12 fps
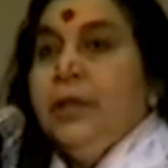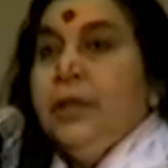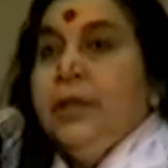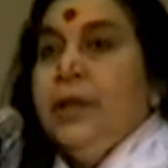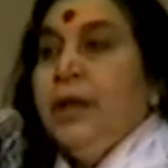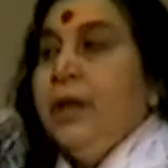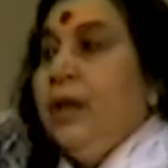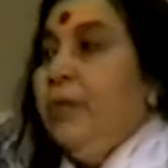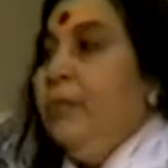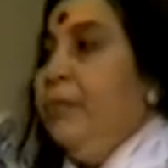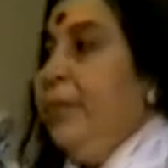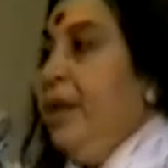there
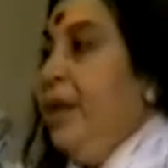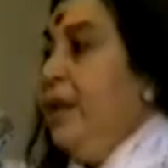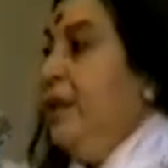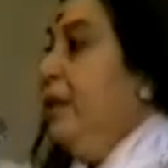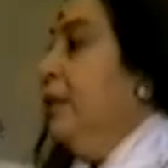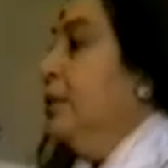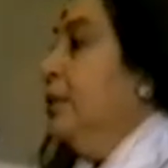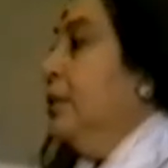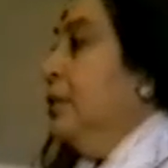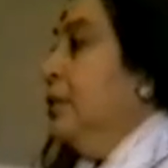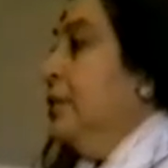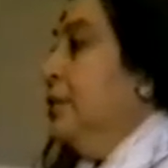are many
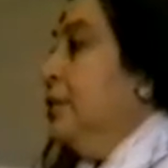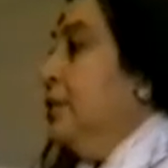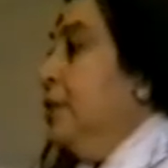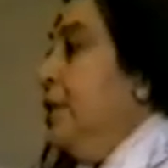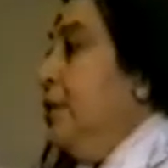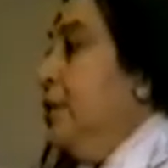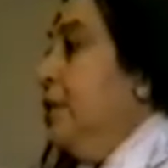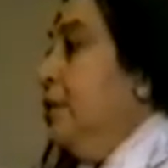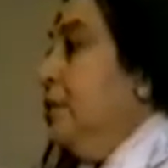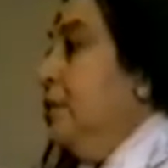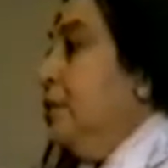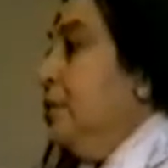
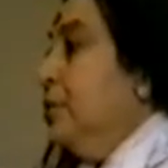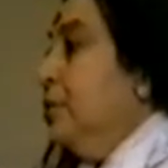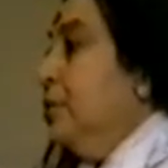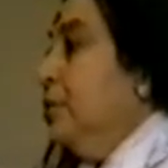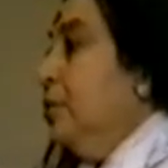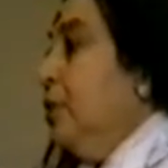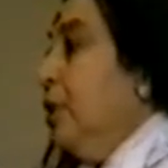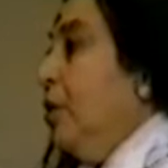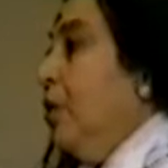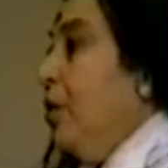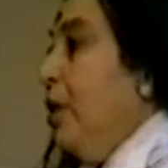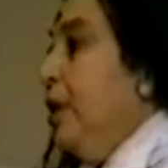seekers who are
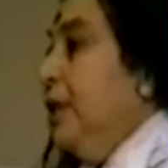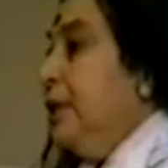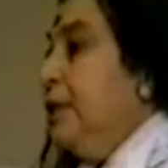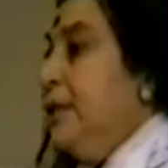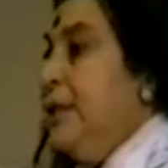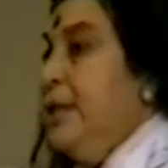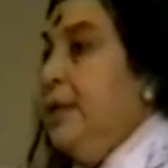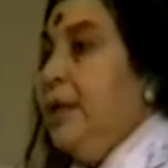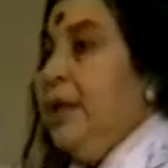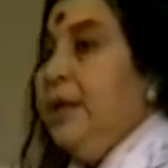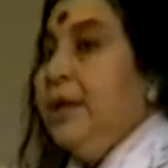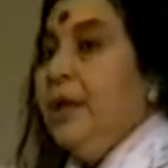honestly
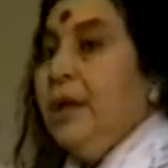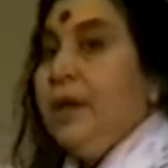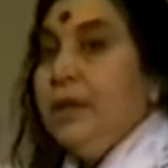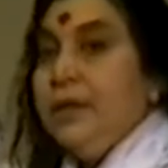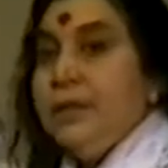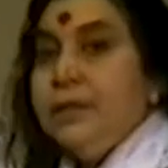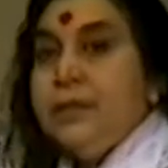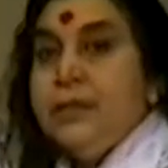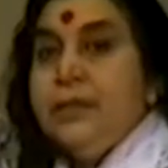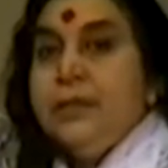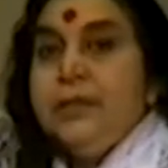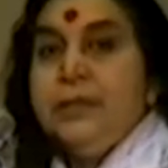and
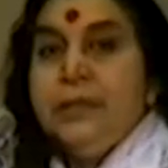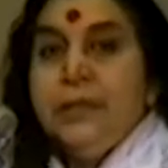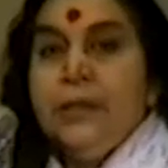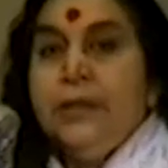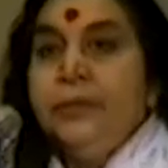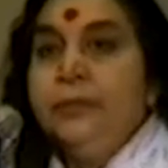earnestly seeking.